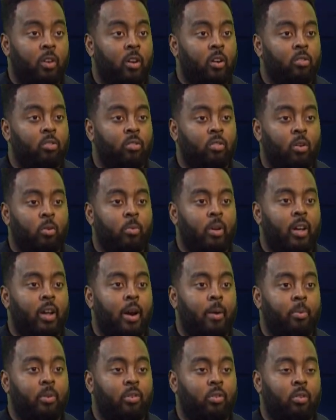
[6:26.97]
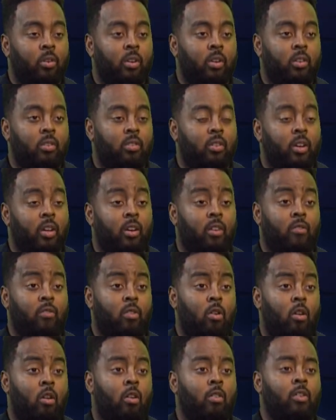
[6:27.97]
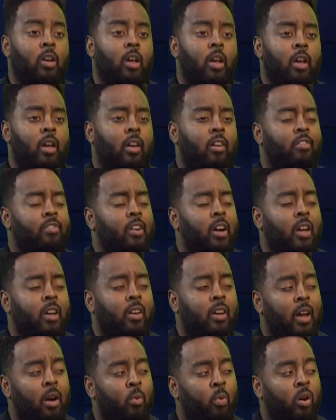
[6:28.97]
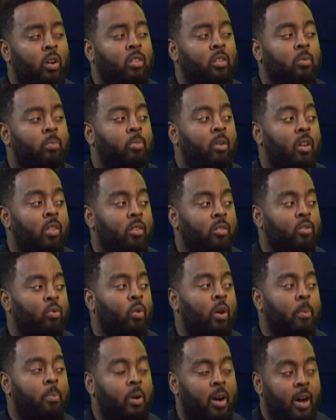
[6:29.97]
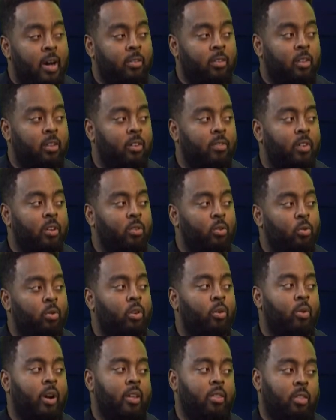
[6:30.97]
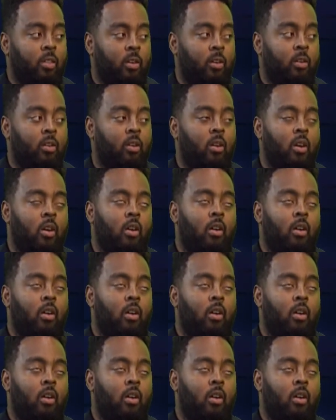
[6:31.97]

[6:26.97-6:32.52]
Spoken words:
there's so many opportunities to get involved and find networks of brothers who are positive and doing the right thing.